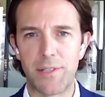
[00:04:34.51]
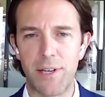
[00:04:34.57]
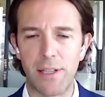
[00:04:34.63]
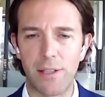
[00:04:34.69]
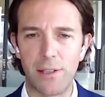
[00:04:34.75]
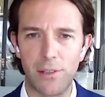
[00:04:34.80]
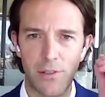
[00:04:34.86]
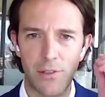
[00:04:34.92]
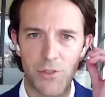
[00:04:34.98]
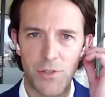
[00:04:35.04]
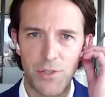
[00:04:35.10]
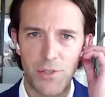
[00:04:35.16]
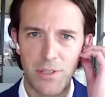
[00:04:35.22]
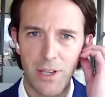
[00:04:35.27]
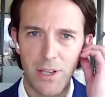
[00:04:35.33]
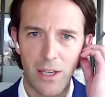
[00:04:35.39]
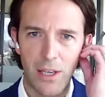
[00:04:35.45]
cycle is just
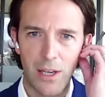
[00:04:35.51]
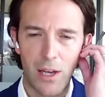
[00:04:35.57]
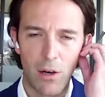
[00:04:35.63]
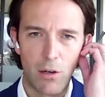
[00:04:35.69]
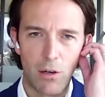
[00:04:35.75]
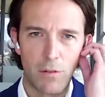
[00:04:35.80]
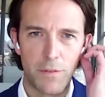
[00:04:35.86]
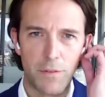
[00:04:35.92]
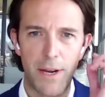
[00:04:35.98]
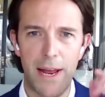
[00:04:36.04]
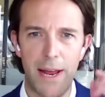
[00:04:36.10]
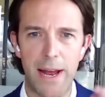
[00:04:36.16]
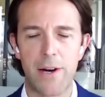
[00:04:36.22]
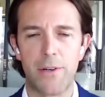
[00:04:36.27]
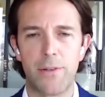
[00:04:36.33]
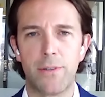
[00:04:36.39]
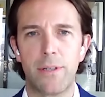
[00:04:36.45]
kicking off
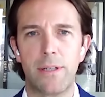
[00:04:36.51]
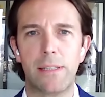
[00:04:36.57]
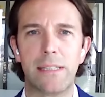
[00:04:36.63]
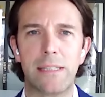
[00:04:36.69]
now,